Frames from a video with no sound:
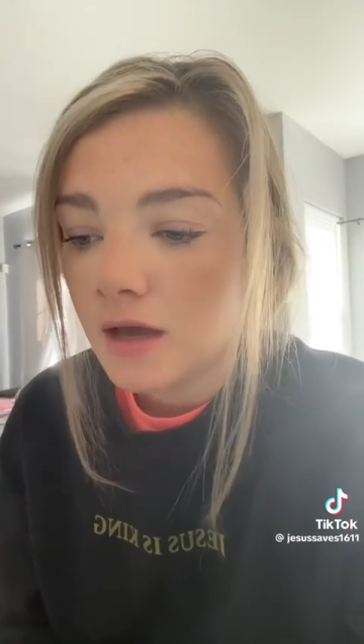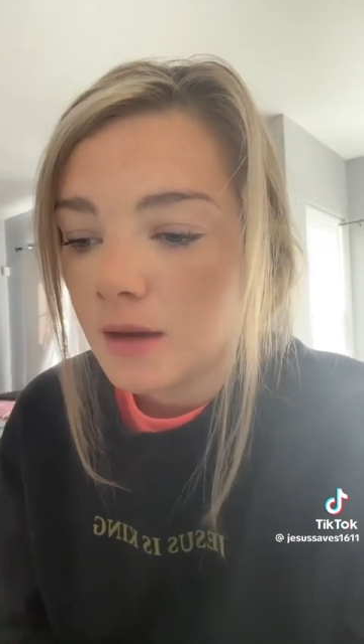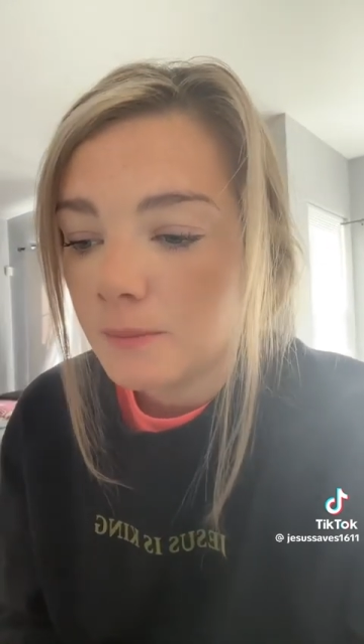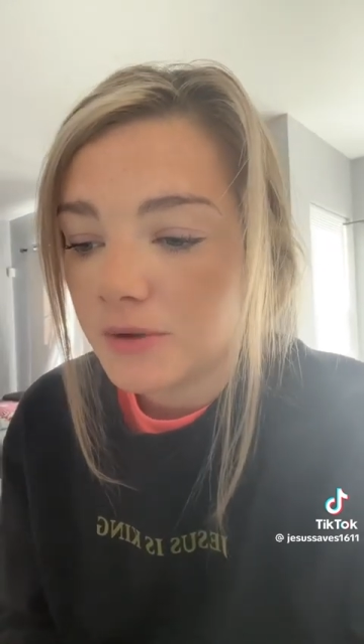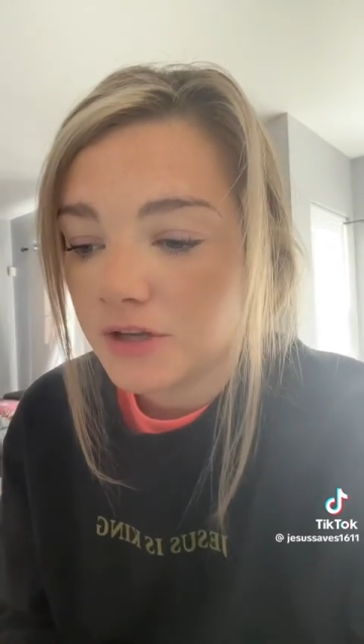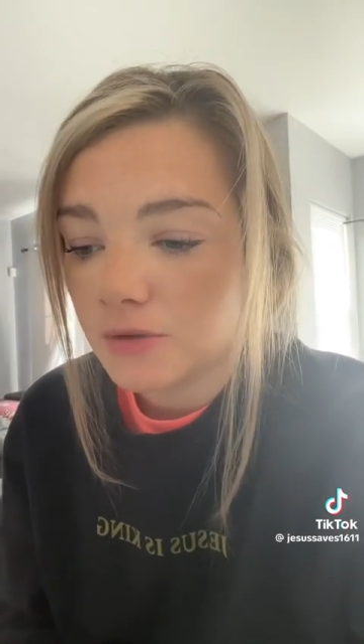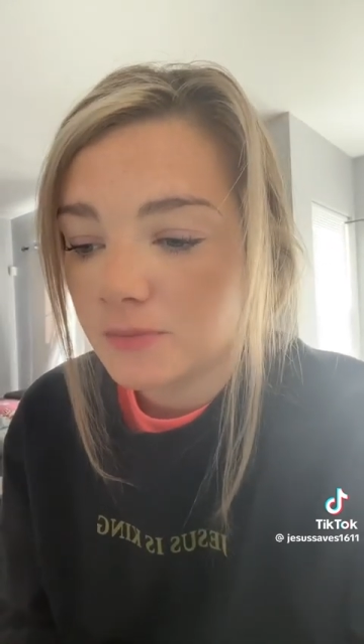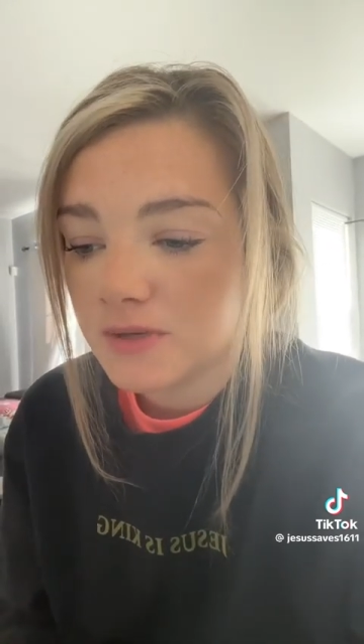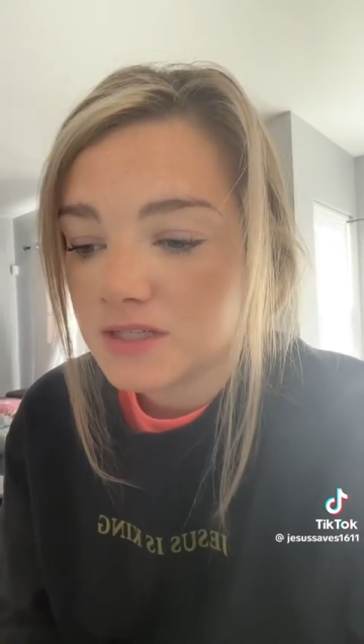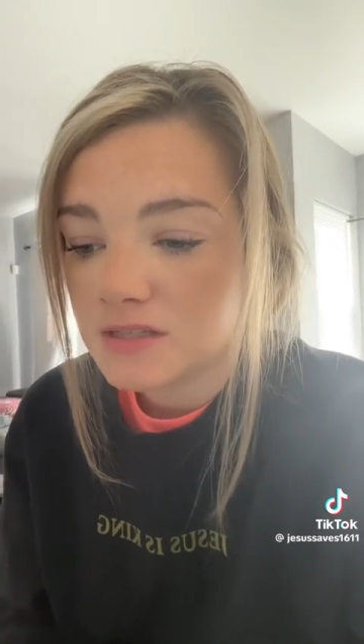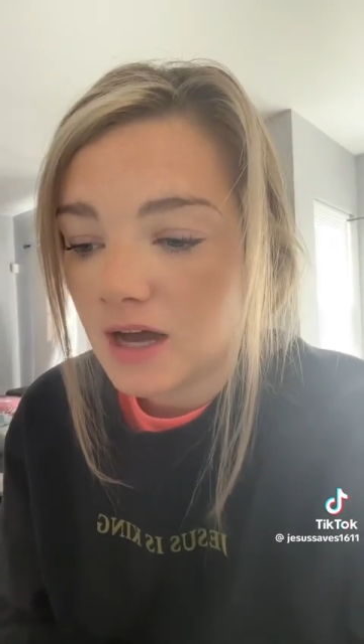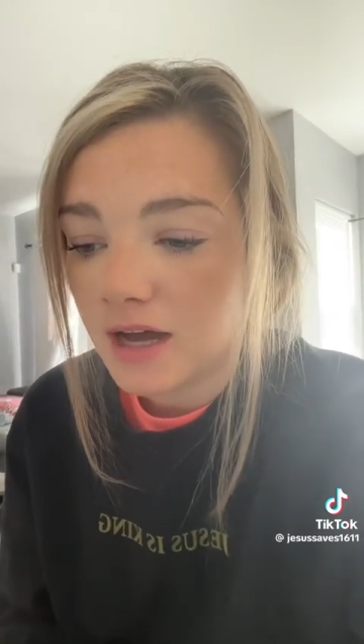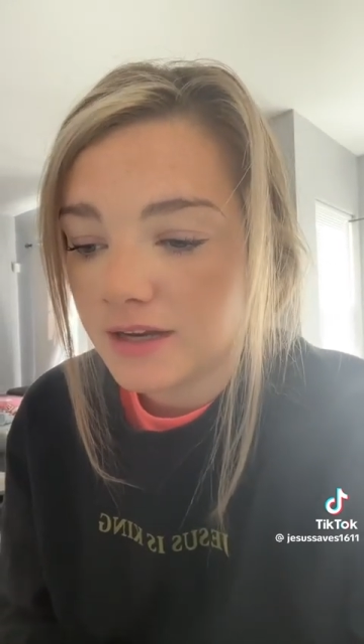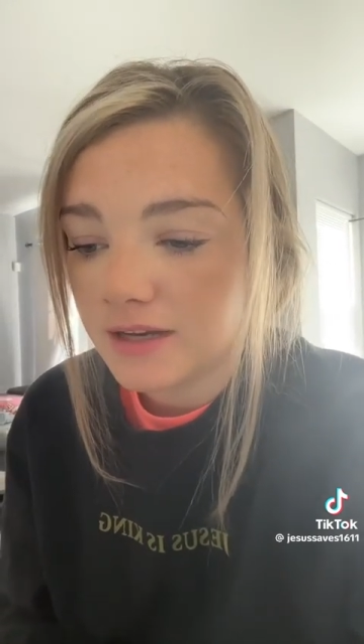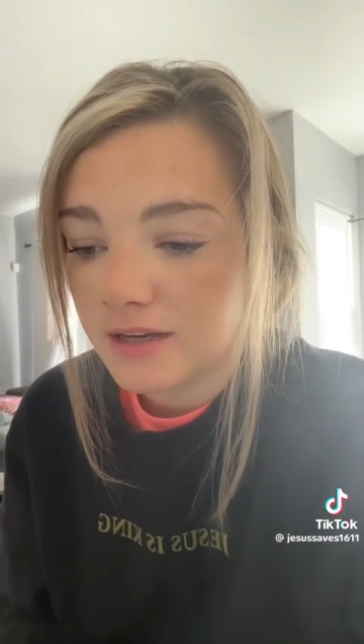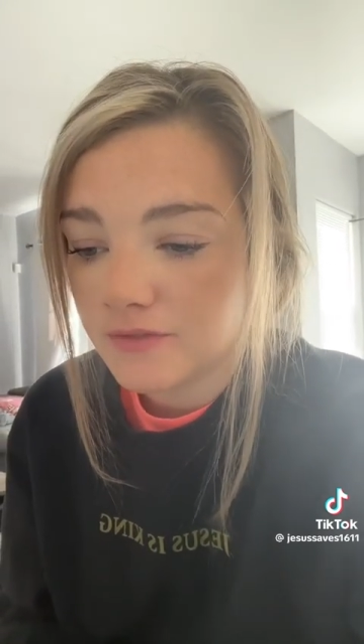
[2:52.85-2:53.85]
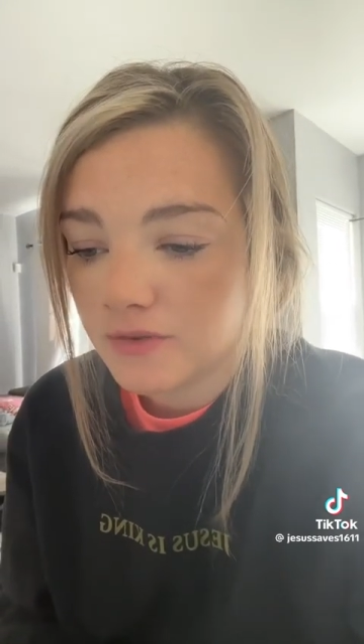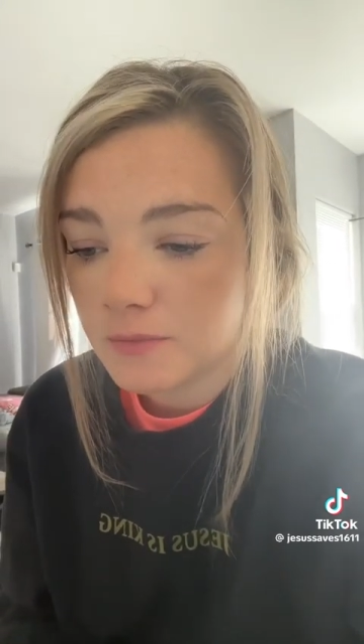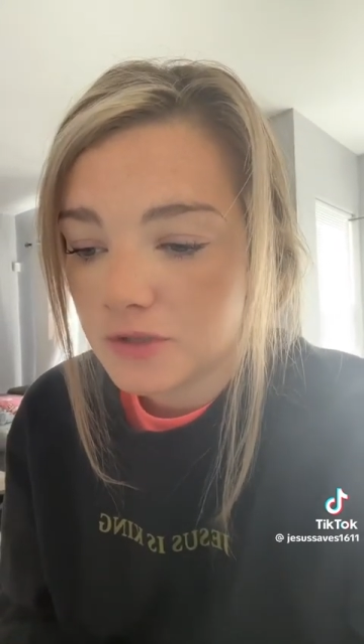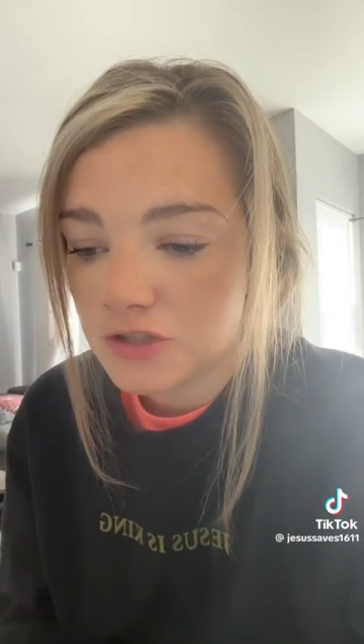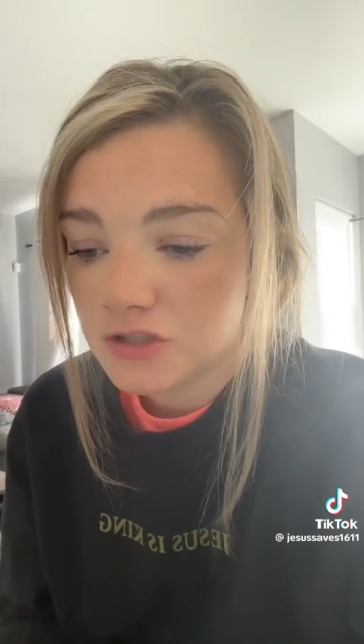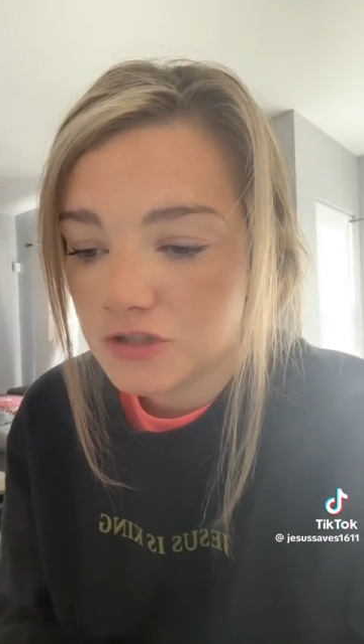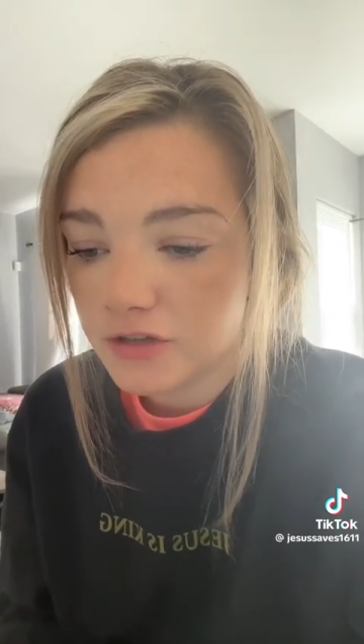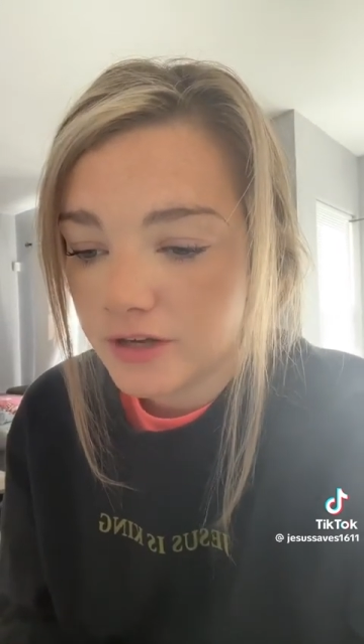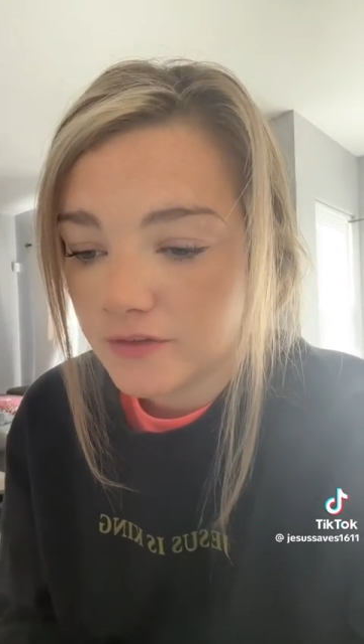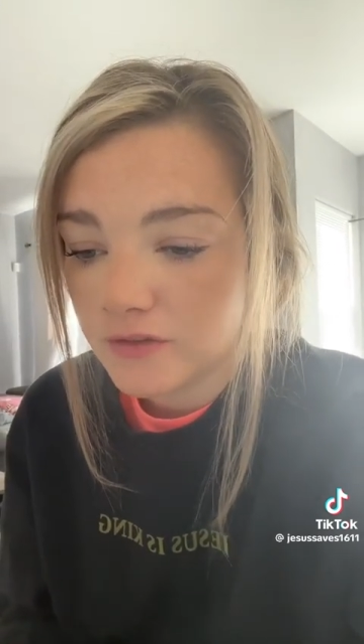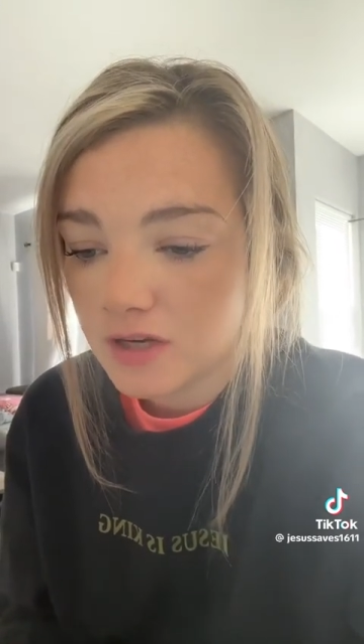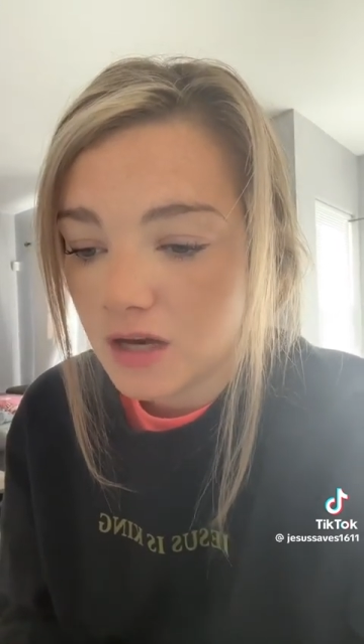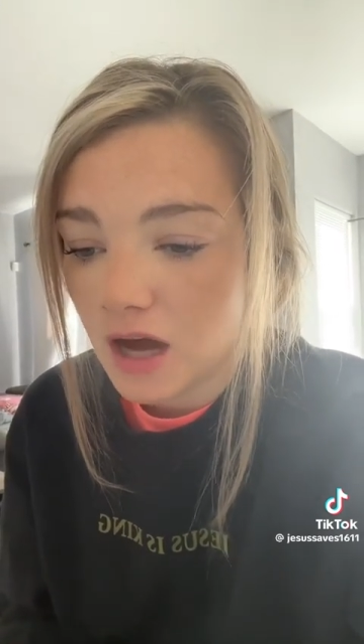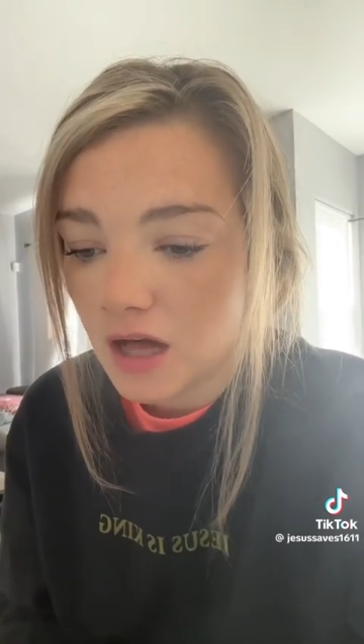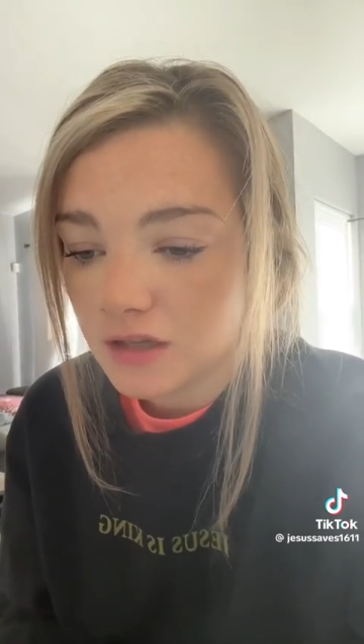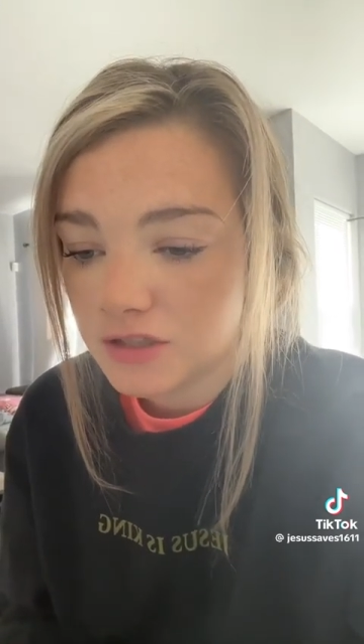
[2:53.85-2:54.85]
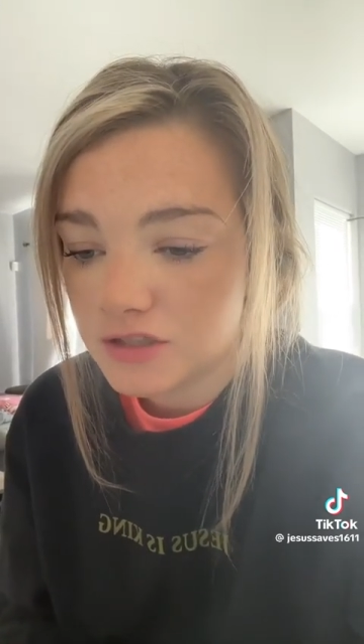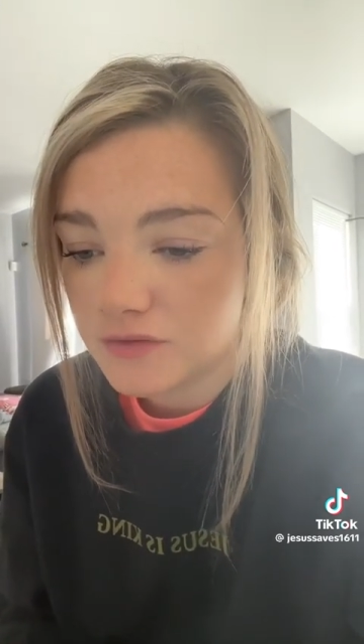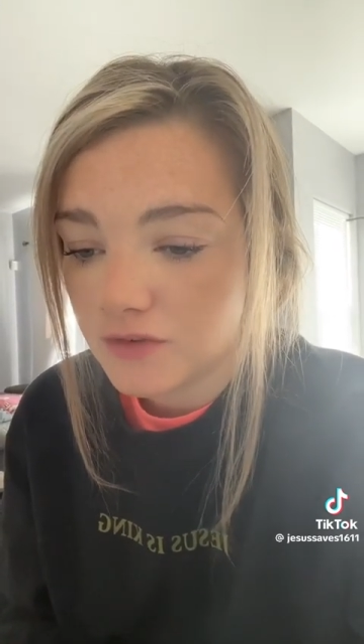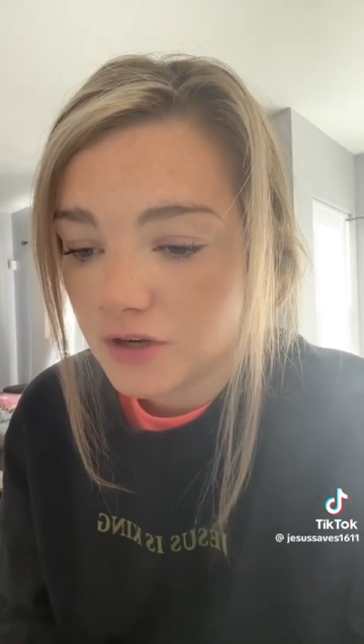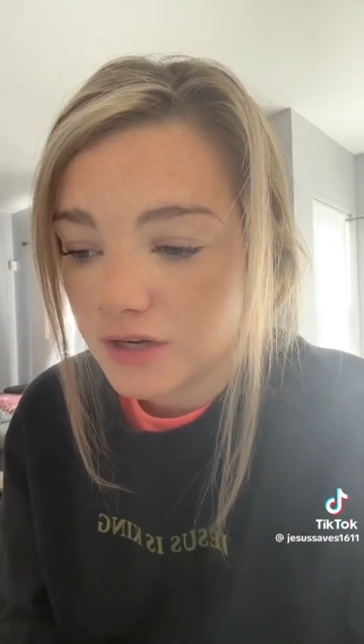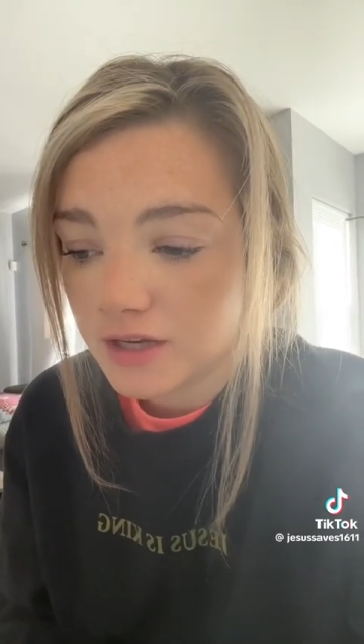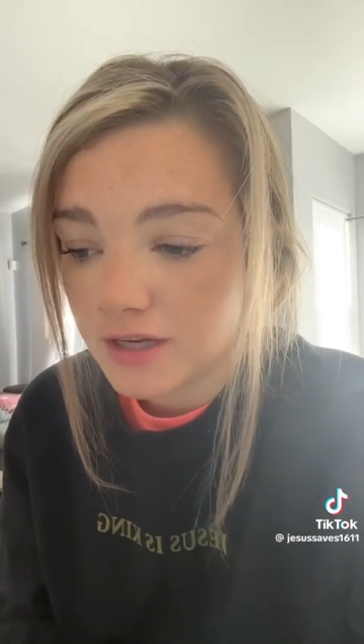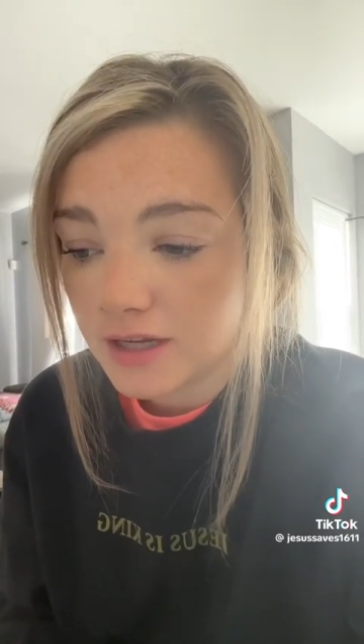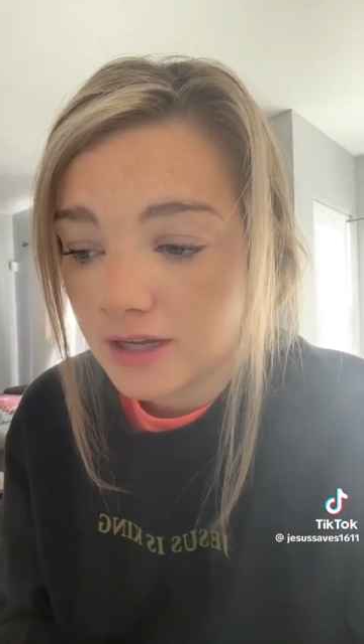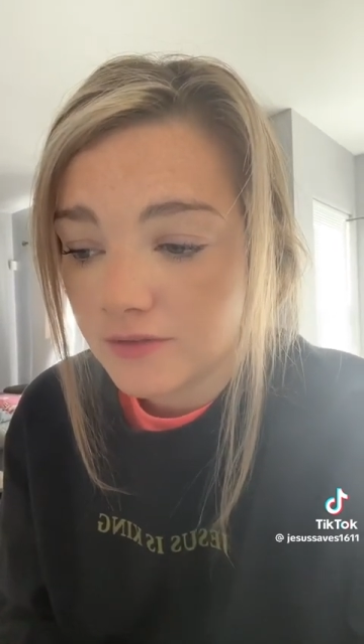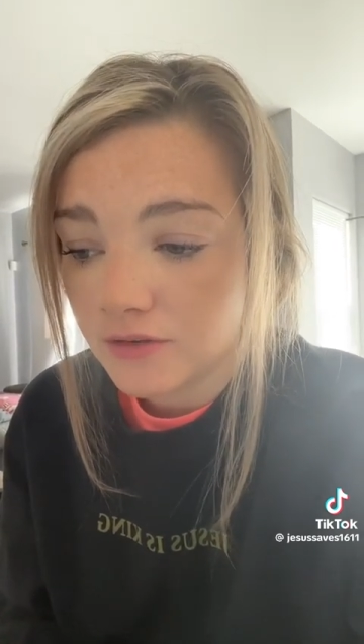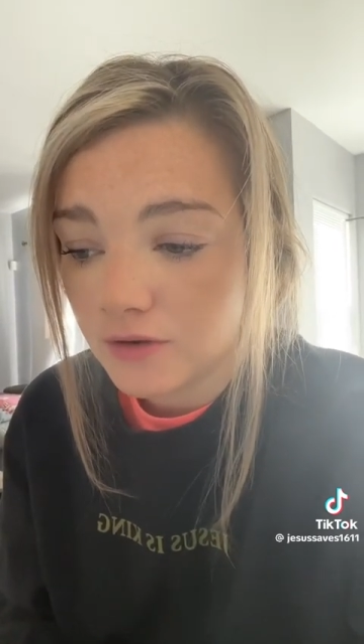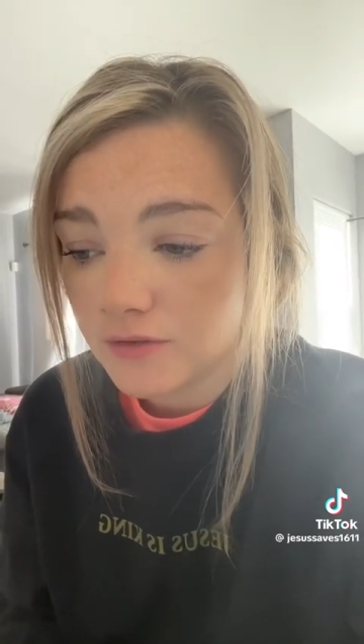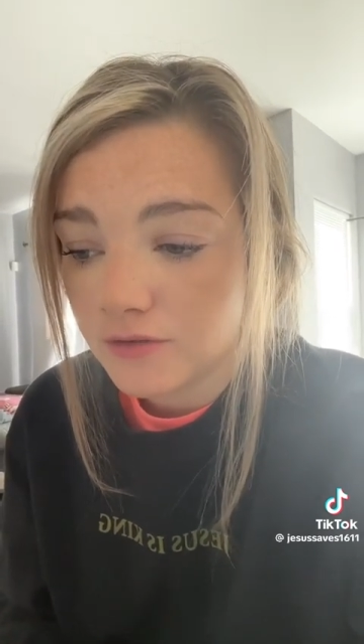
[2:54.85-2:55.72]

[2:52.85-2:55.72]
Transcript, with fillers: "But you must not eat from the tree of the knowledge of good and evil,